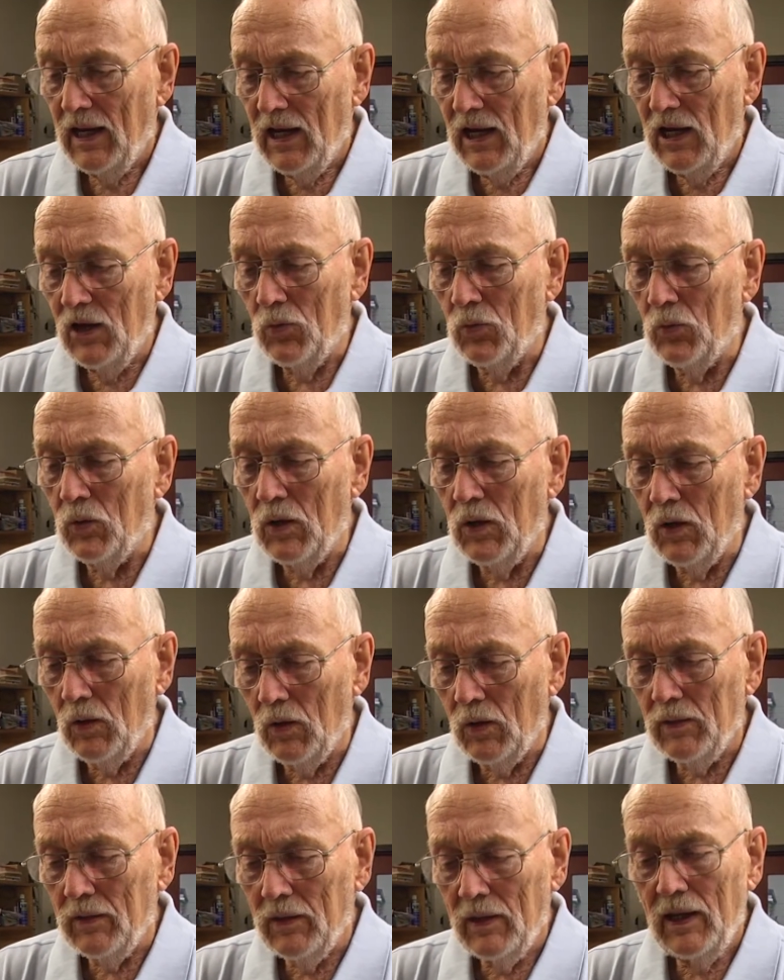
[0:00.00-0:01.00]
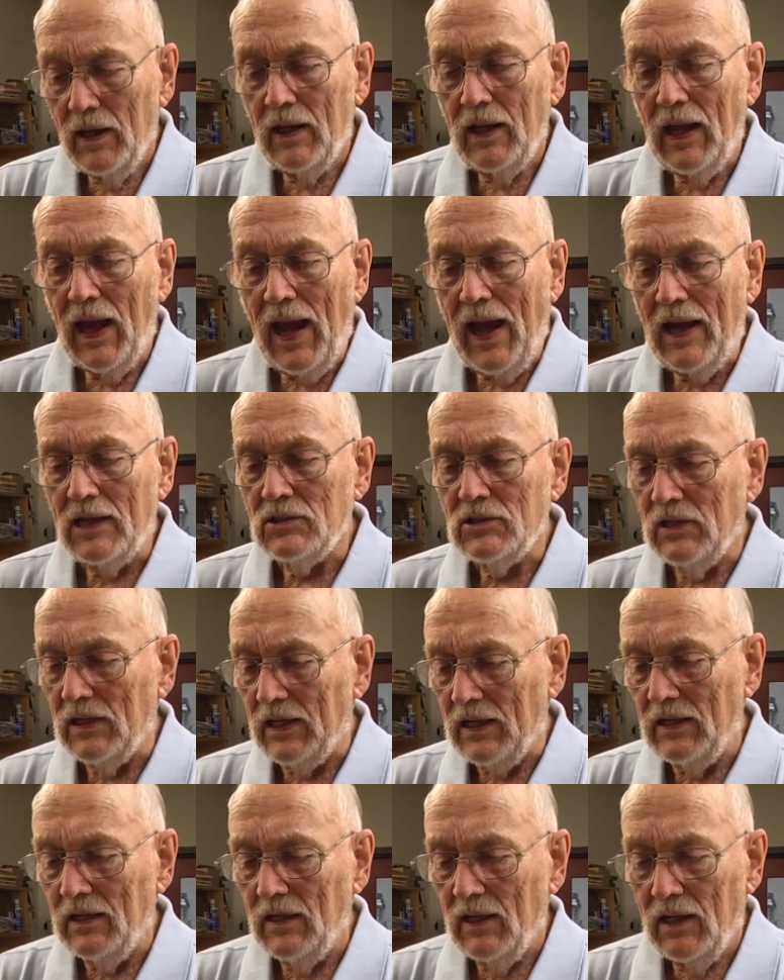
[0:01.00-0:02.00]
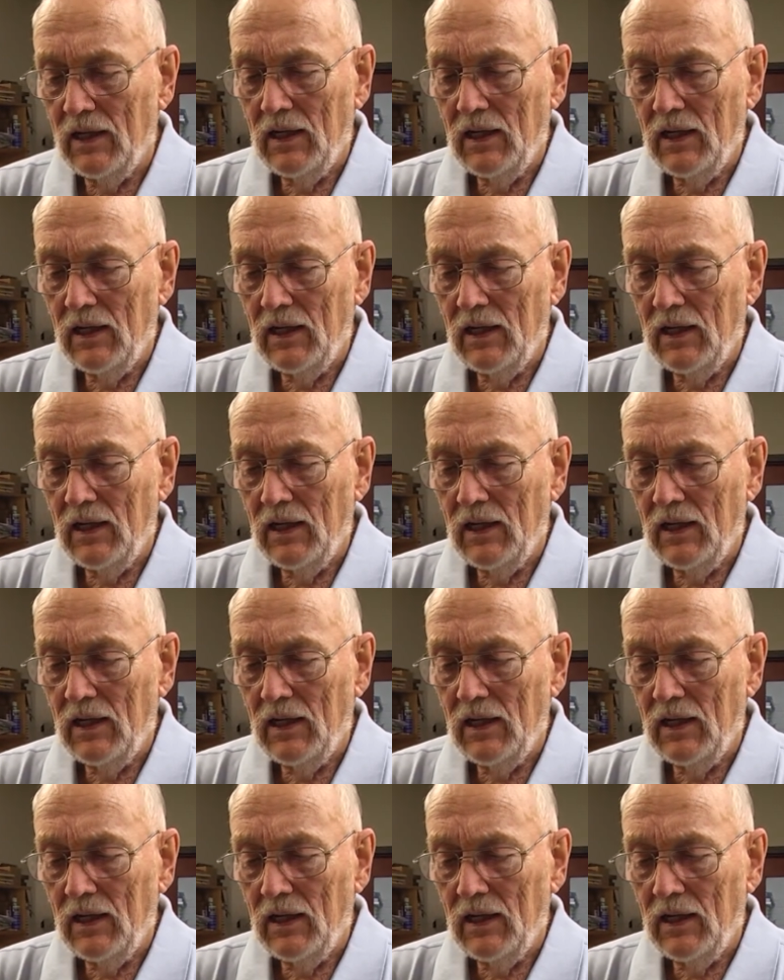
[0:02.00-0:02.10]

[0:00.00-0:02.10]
it will actually